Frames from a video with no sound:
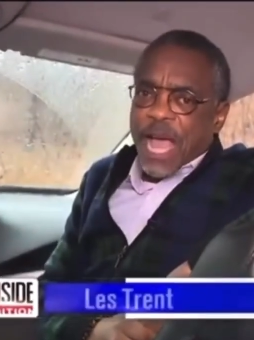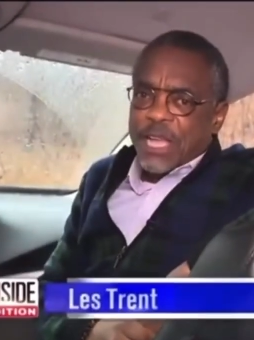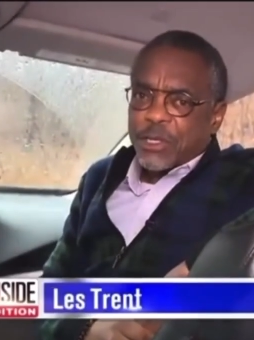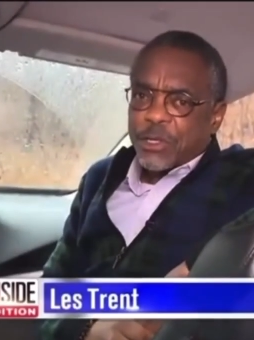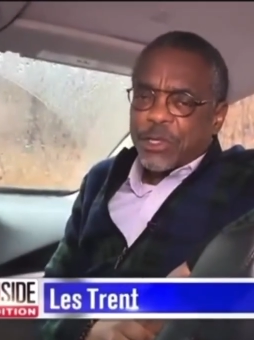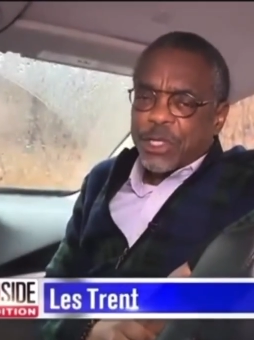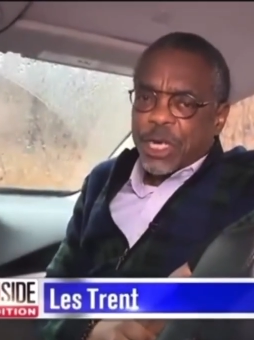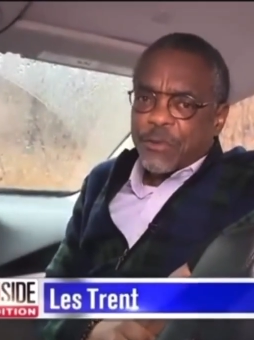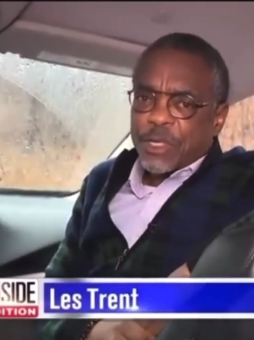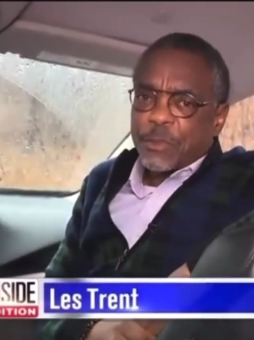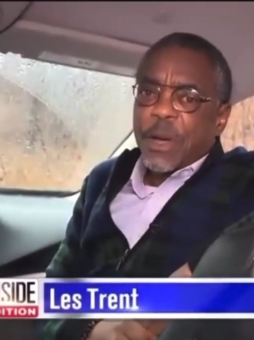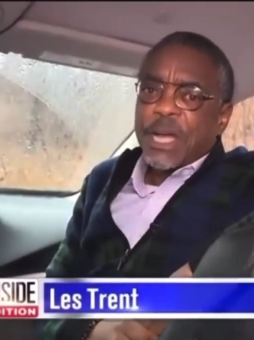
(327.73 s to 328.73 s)
uh, uh,
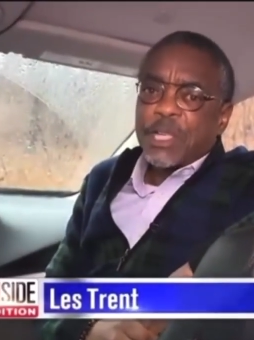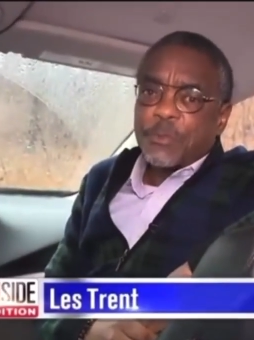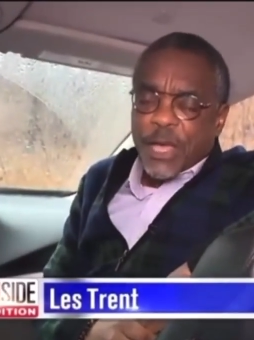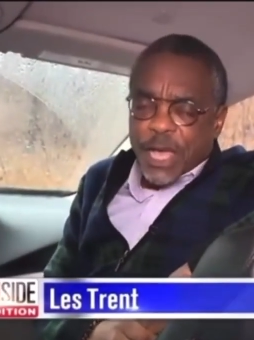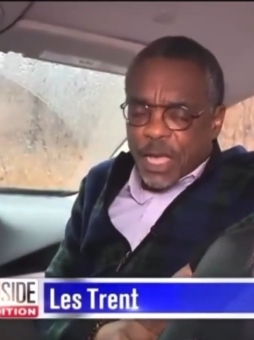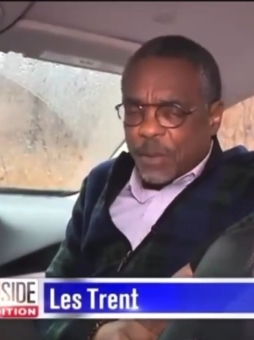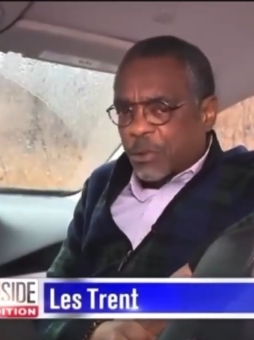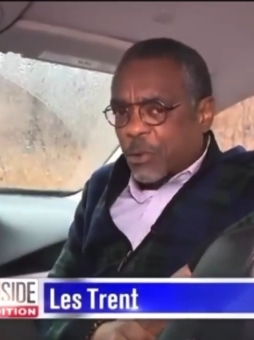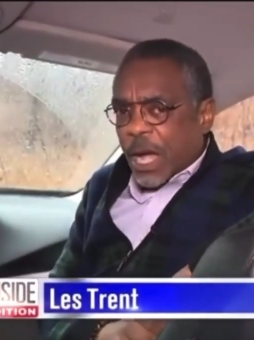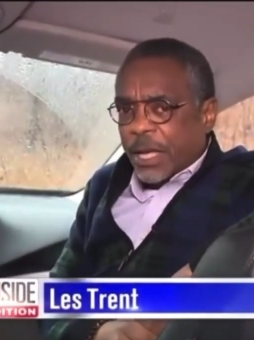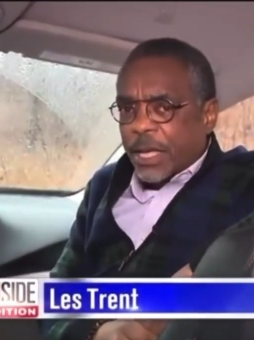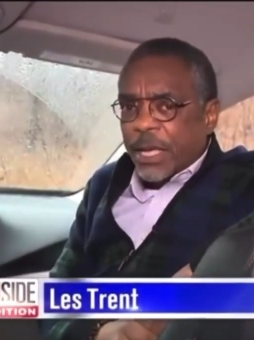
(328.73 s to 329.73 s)
uh
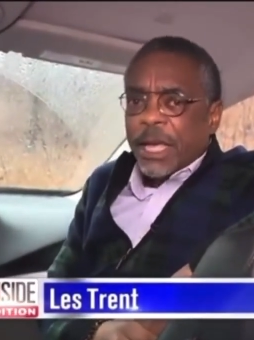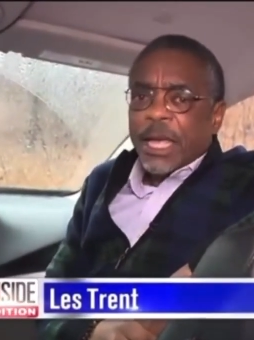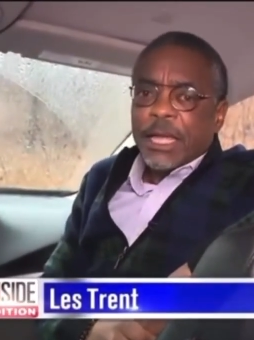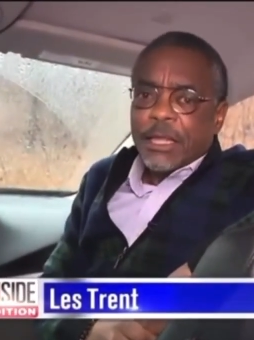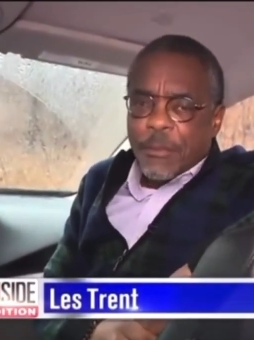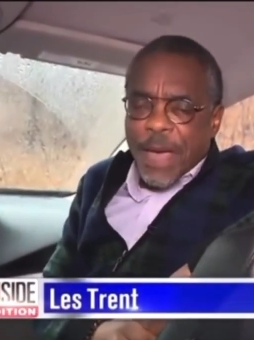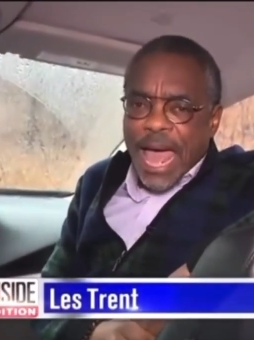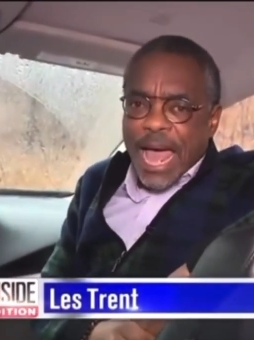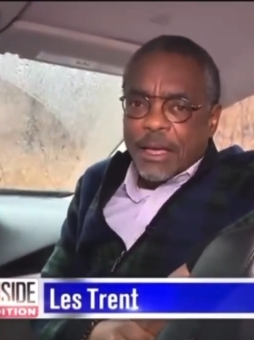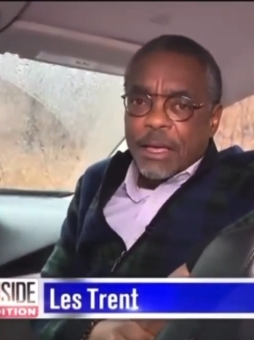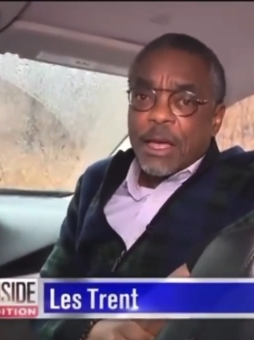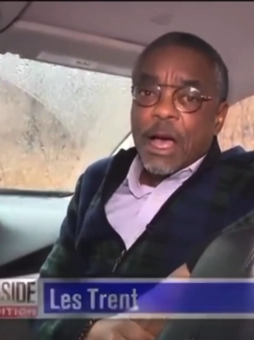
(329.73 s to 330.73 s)
obviously, you
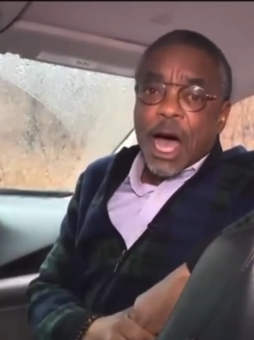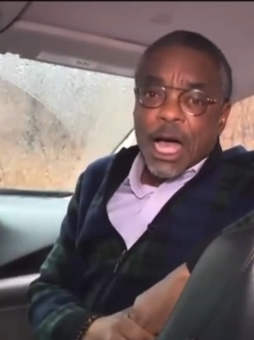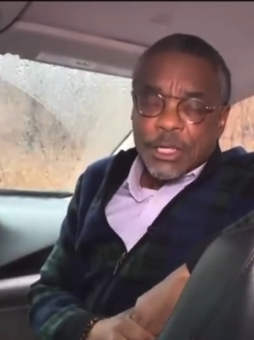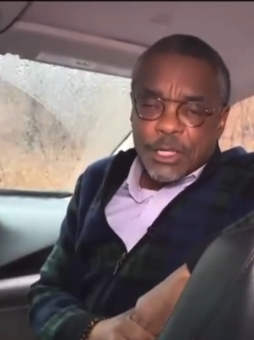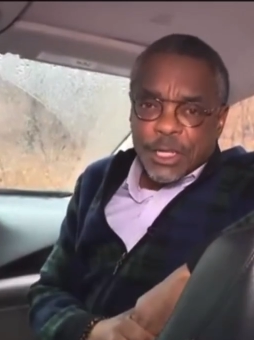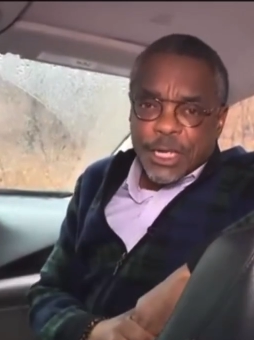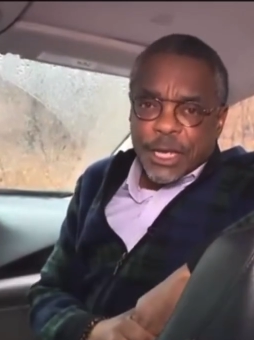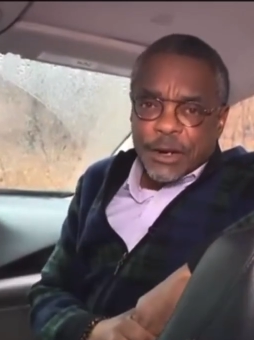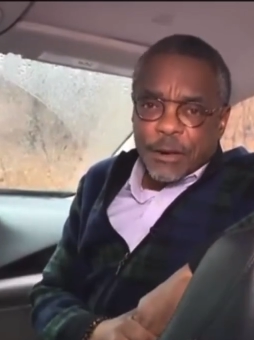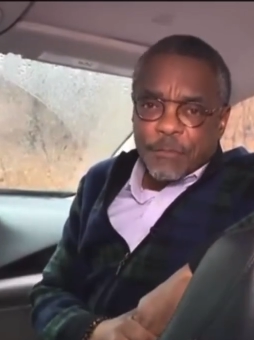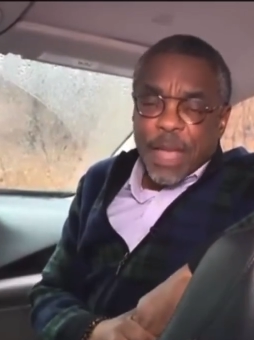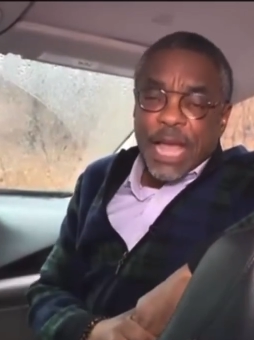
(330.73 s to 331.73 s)
know,
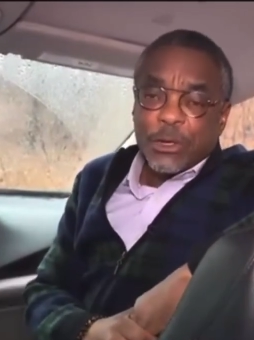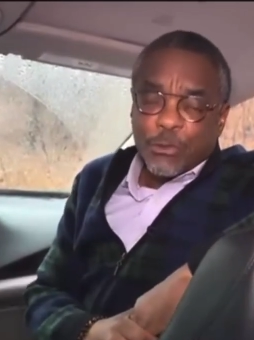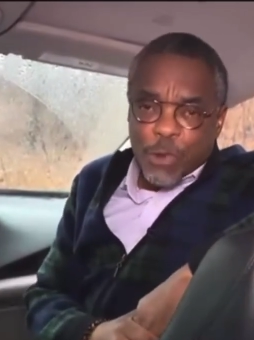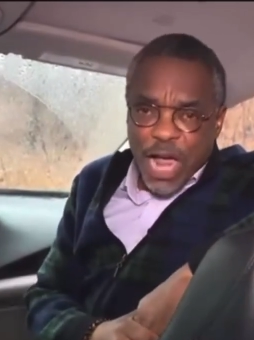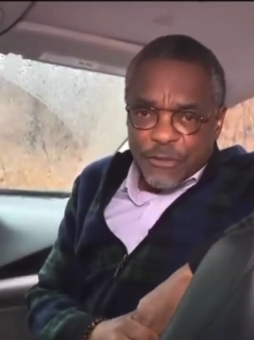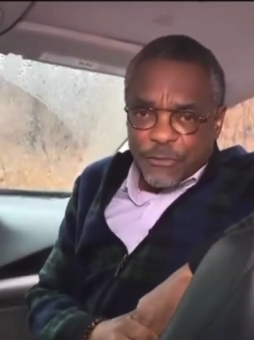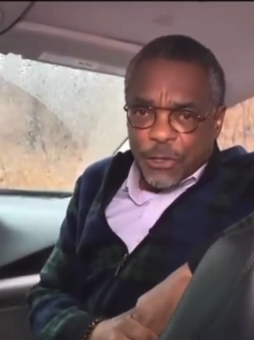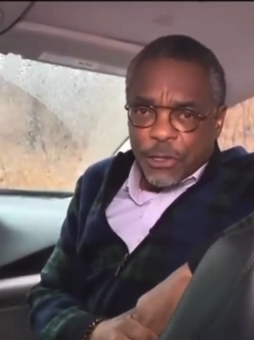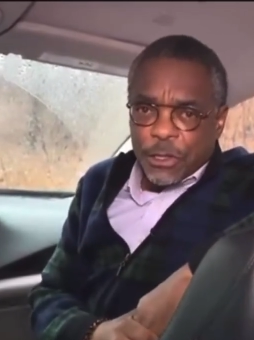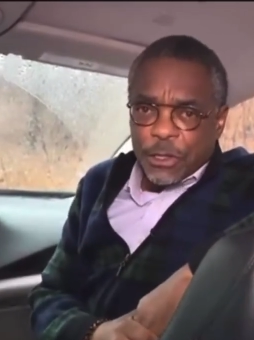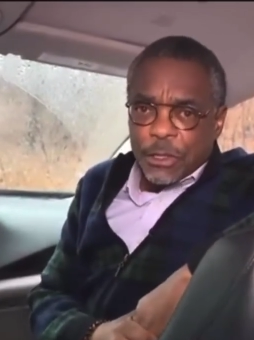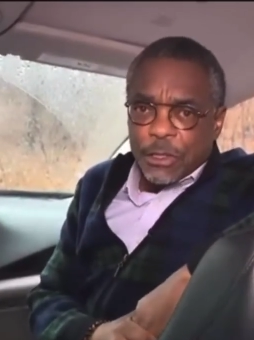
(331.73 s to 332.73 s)
step on it or
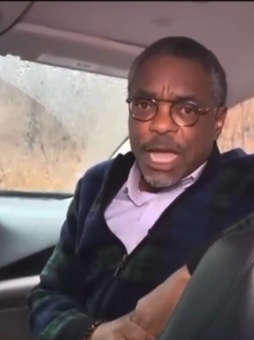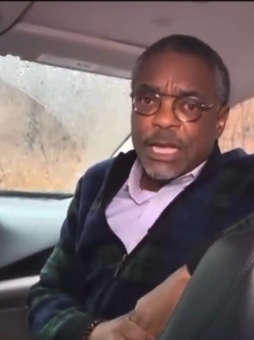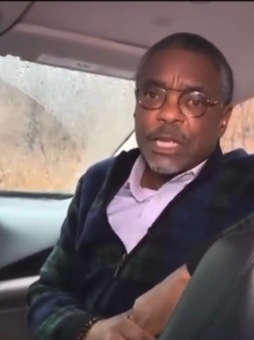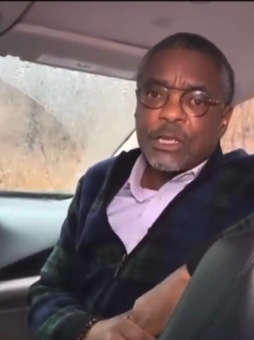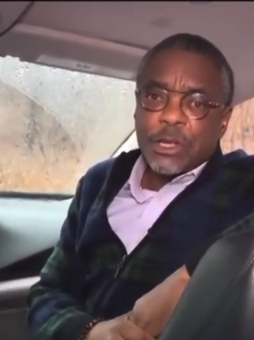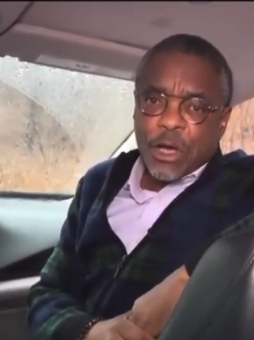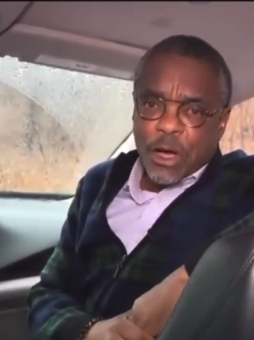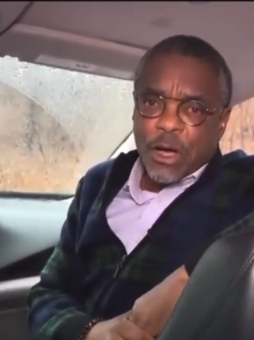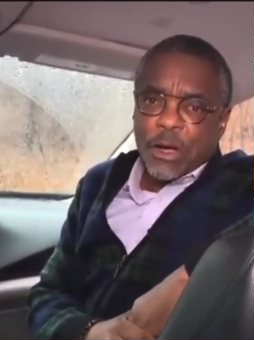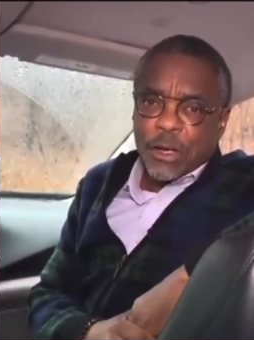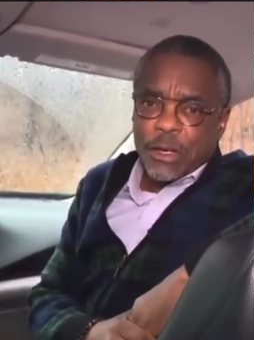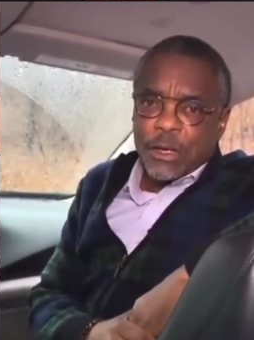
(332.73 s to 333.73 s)
walk, how,
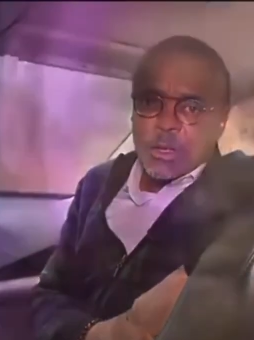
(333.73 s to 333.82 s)
however